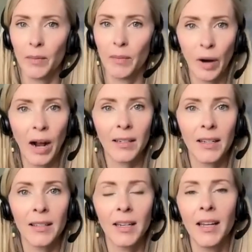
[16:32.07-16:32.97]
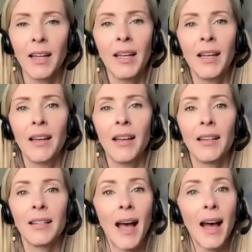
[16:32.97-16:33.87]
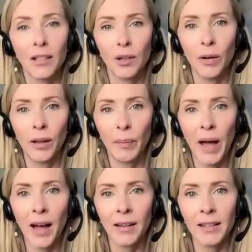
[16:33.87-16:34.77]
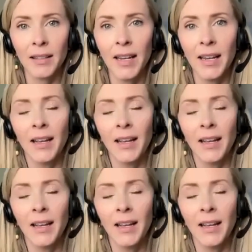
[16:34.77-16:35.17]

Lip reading: in my practice is castor oil packs.